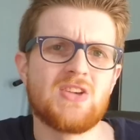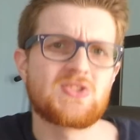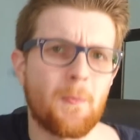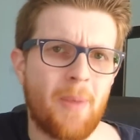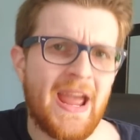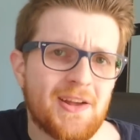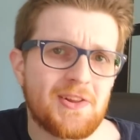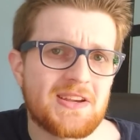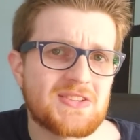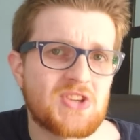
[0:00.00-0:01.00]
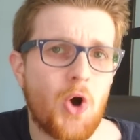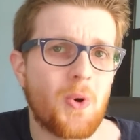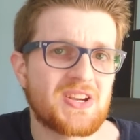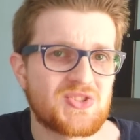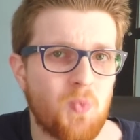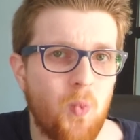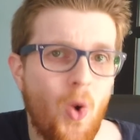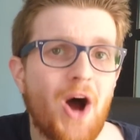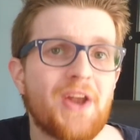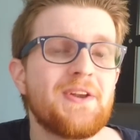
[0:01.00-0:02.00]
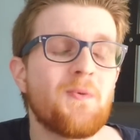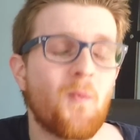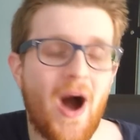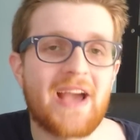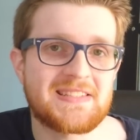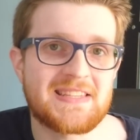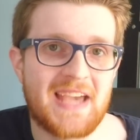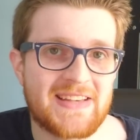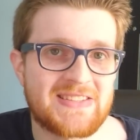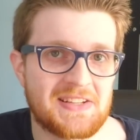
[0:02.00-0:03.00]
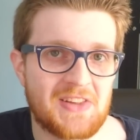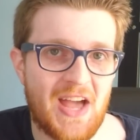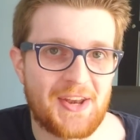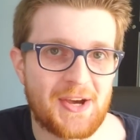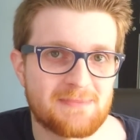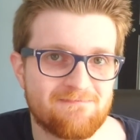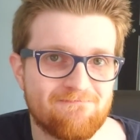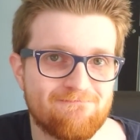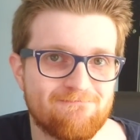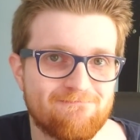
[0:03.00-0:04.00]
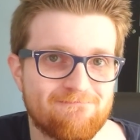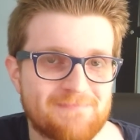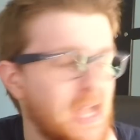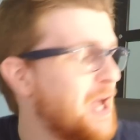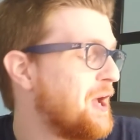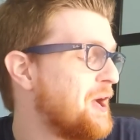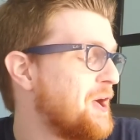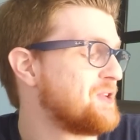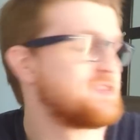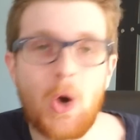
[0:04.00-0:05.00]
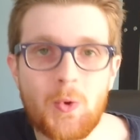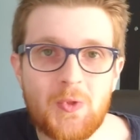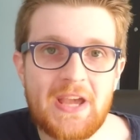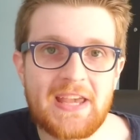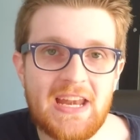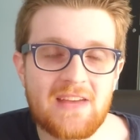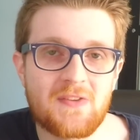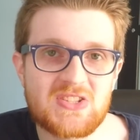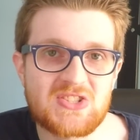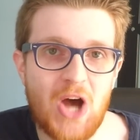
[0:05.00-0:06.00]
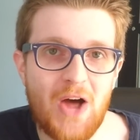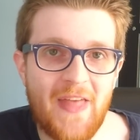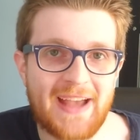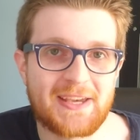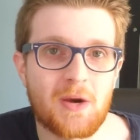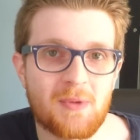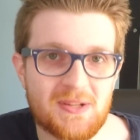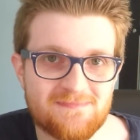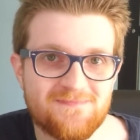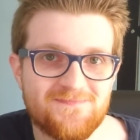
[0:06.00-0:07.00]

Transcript: So Paleozoics won YCS Atlanta. Don't think any of us saw that coming.